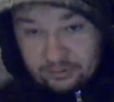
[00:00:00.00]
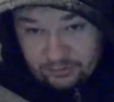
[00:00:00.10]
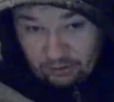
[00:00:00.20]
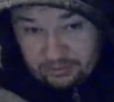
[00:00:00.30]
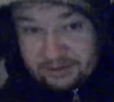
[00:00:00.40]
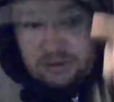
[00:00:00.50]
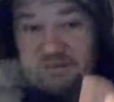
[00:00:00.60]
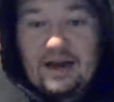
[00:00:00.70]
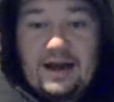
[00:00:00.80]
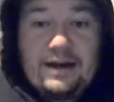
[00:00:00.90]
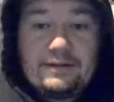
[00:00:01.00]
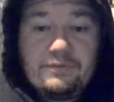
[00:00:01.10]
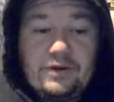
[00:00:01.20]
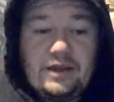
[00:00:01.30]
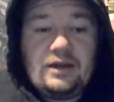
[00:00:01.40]
So we just
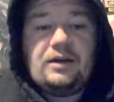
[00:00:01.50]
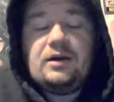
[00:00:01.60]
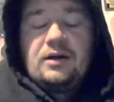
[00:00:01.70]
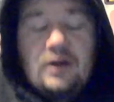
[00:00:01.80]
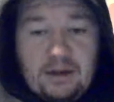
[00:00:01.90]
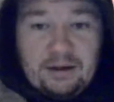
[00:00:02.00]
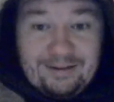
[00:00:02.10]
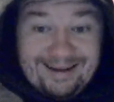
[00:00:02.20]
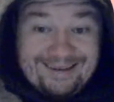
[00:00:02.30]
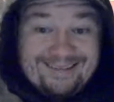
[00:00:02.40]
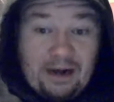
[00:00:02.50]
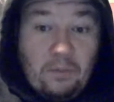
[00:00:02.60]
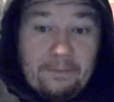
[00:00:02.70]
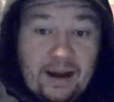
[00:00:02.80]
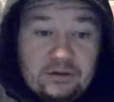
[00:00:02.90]
had the Lights
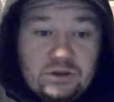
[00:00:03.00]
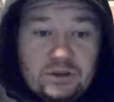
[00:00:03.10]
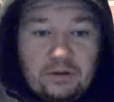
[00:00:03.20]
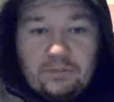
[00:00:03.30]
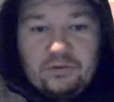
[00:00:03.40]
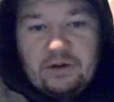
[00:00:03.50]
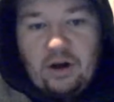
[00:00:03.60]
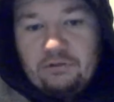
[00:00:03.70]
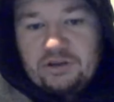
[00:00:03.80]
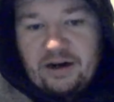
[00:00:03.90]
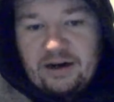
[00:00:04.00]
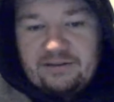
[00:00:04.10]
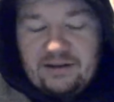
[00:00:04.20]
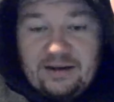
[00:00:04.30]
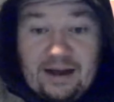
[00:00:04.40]
Out match between Orange
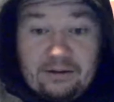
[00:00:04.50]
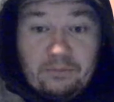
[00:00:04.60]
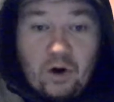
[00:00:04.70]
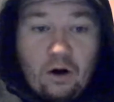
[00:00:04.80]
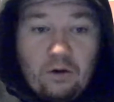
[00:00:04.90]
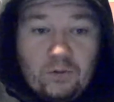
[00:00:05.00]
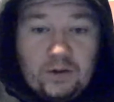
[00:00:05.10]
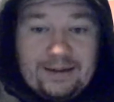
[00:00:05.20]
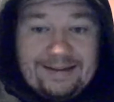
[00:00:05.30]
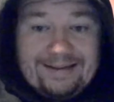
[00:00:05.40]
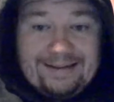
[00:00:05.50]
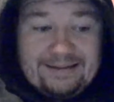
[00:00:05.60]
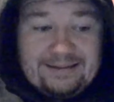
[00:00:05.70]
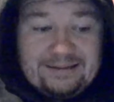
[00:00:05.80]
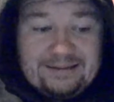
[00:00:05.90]
Cassidy and Adam Cole,
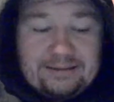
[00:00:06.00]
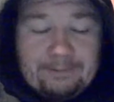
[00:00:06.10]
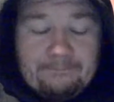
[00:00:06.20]
and